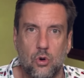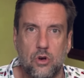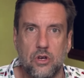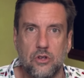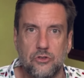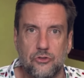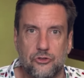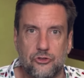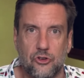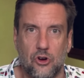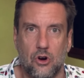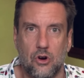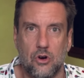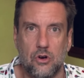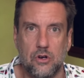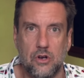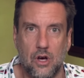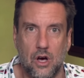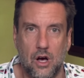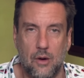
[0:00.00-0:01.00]

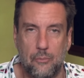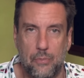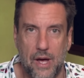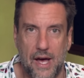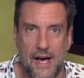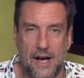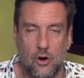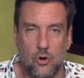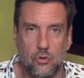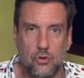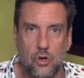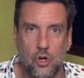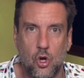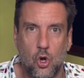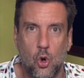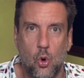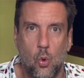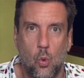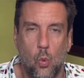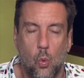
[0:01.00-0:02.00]
concerned about
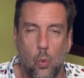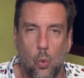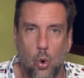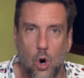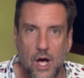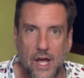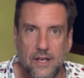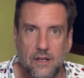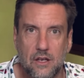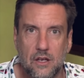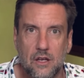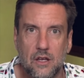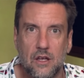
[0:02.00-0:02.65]
what